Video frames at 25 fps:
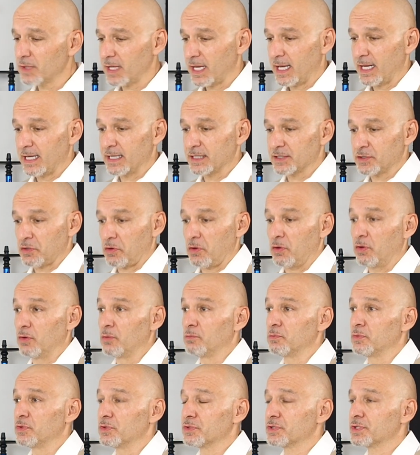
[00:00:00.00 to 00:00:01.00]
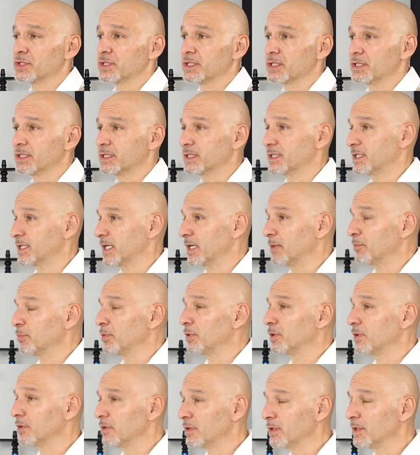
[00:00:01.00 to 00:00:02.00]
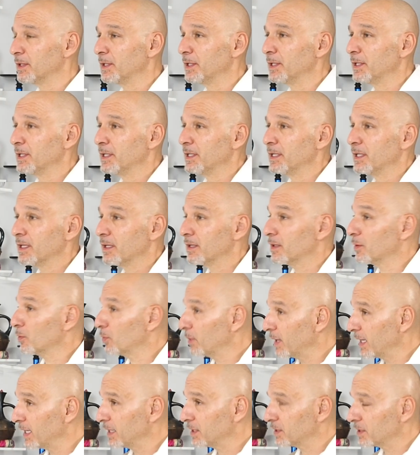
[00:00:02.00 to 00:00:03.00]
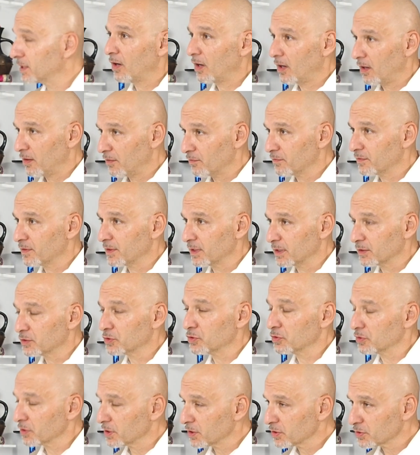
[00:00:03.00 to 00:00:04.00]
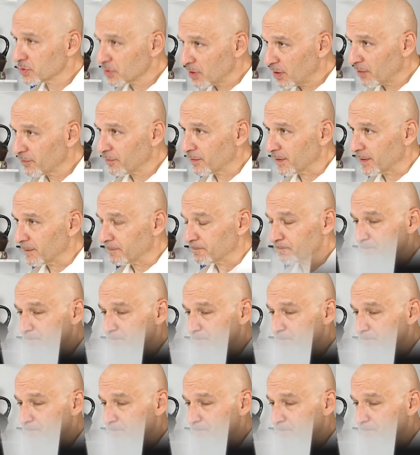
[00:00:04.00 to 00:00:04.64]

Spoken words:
has almost double the weight of the Turkish coffee.